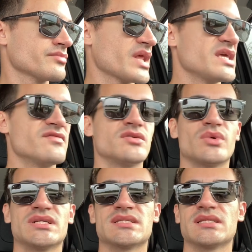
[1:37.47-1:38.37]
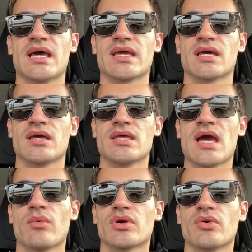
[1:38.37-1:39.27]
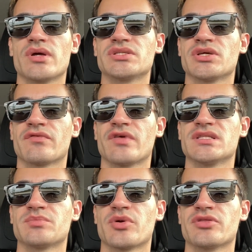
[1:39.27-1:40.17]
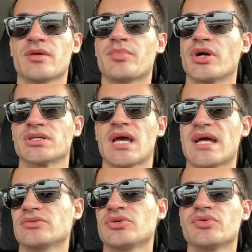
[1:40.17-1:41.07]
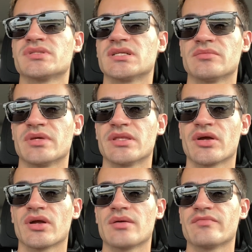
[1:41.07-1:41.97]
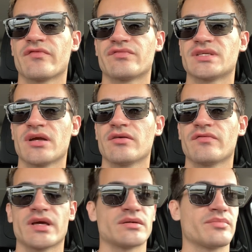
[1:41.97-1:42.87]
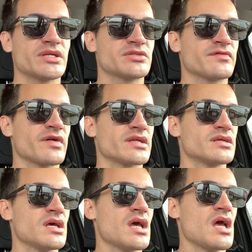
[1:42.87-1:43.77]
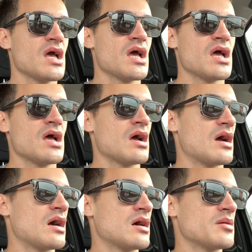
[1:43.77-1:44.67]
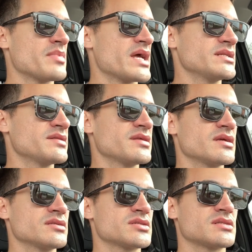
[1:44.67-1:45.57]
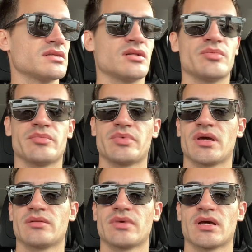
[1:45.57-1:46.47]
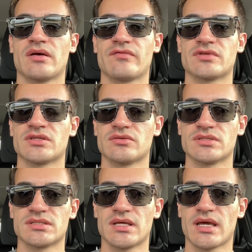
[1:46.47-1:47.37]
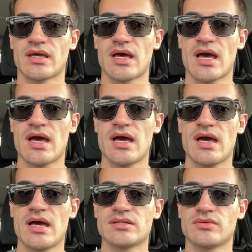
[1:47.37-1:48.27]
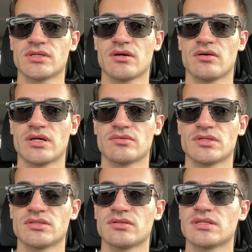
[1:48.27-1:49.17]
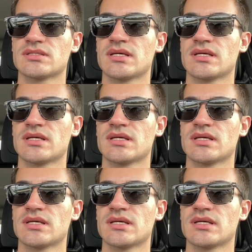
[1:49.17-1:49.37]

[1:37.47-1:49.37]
Even when it's like, yeah, we're going to your friend's birthday party. I don't know who's going to be there. I'm terrified. I'm petrified. Anything just a little bit beyond my comfort zone is like, I don't want to go. I don't want to do this.